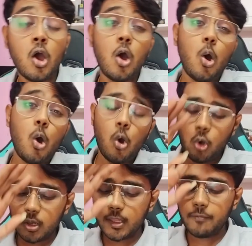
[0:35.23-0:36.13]
all
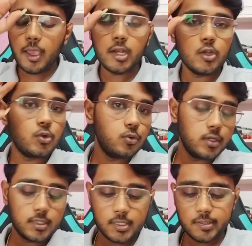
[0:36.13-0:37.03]
the value to
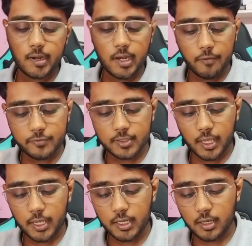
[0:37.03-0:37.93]
its left
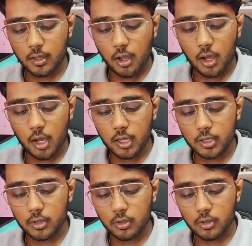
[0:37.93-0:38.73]
side are